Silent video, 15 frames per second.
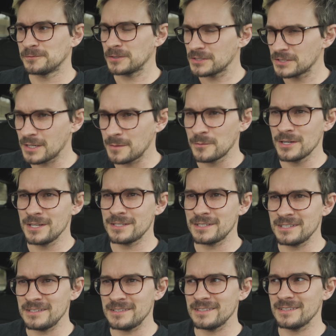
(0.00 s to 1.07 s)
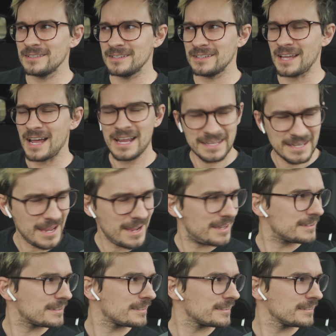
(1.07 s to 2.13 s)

For some reason, I can't.